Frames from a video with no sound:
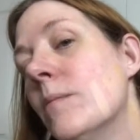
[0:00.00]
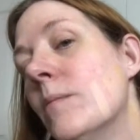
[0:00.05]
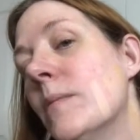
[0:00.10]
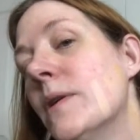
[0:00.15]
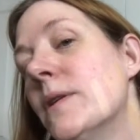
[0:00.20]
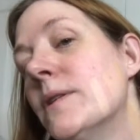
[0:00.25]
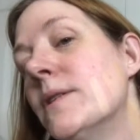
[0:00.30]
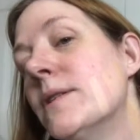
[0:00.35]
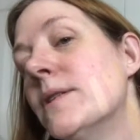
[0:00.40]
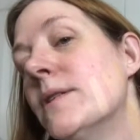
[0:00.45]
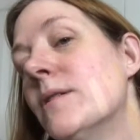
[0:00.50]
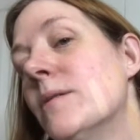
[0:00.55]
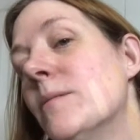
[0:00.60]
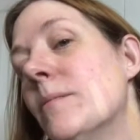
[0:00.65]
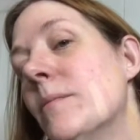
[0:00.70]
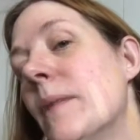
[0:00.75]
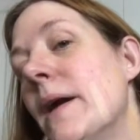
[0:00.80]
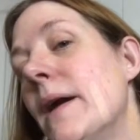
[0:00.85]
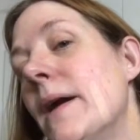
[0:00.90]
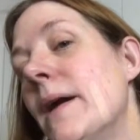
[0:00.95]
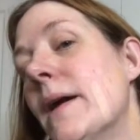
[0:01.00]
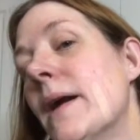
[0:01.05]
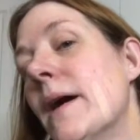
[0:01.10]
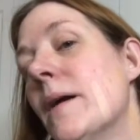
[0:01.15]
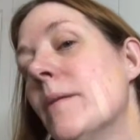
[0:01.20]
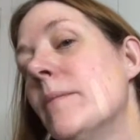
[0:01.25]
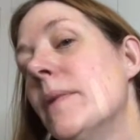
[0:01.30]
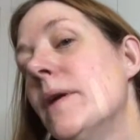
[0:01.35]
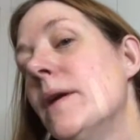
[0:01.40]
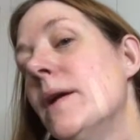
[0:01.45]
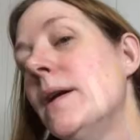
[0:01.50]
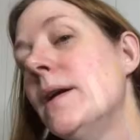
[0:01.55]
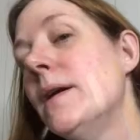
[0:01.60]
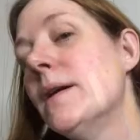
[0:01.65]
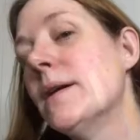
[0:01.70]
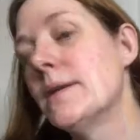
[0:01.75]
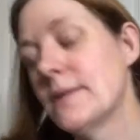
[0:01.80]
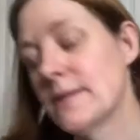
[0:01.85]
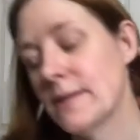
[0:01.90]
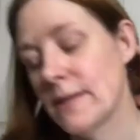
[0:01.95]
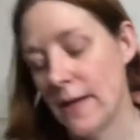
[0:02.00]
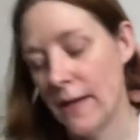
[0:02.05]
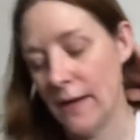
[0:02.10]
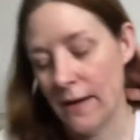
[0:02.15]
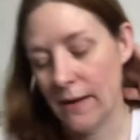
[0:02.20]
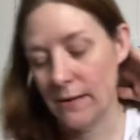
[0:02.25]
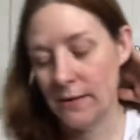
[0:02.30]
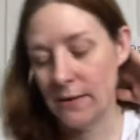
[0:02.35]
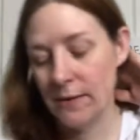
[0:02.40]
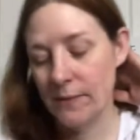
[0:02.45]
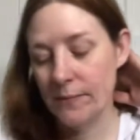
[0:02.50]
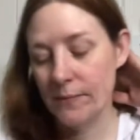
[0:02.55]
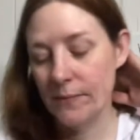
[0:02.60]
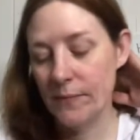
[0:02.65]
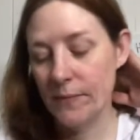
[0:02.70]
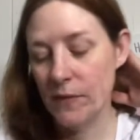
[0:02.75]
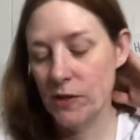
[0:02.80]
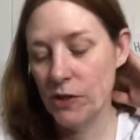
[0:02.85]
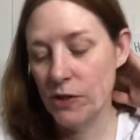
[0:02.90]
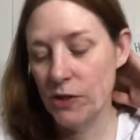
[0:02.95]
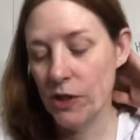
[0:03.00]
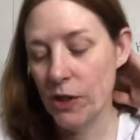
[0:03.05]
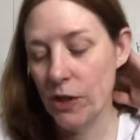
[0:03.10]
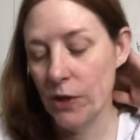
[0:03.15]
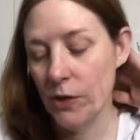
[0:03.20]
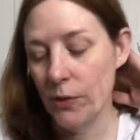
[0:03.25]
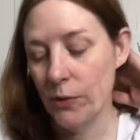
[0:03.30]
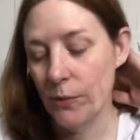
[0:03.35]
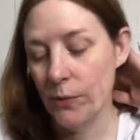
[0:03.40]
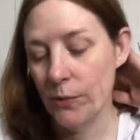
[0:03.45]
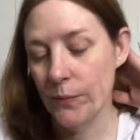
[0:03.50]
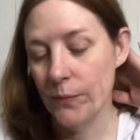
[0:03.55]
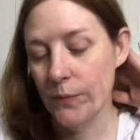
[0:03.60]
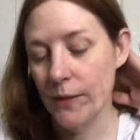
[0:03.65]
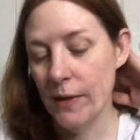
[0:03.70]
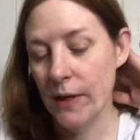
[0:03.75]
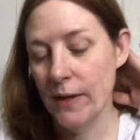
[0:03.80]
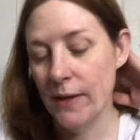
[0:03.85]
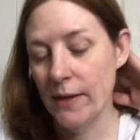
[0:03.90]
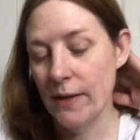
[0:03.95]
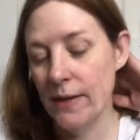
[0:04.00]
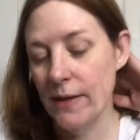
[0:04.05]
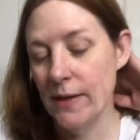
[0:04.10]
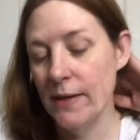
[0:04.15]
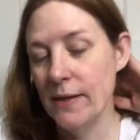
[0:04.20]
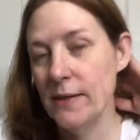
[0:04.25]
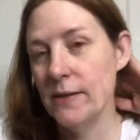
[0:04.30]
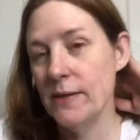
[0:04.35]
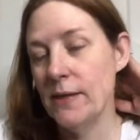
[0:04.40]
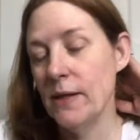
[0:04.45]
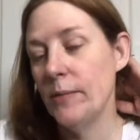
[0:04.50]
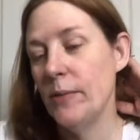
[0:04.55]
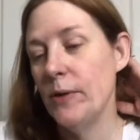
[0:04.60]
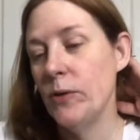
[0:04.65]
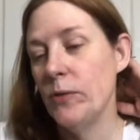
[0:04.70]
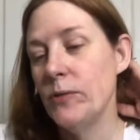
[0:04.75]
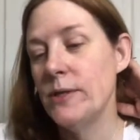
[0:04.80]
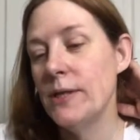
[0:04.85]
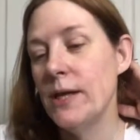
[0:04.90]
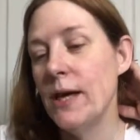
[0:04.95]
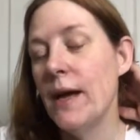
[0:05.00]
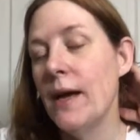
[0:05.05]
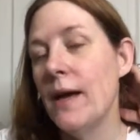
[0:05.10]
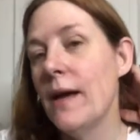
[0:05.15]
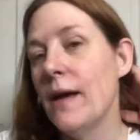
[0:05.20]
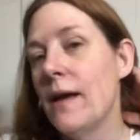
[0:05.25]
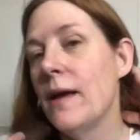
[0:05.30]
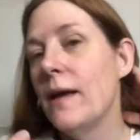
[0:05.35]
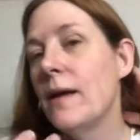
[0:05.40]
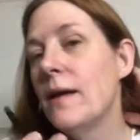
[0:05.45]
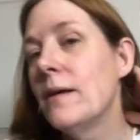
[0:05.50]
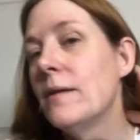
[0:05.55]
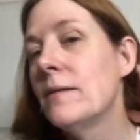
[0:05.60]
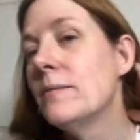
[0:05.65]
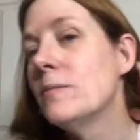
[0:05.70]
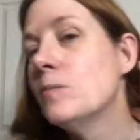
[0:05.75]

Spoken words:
But still may not be exact. So, the NW10,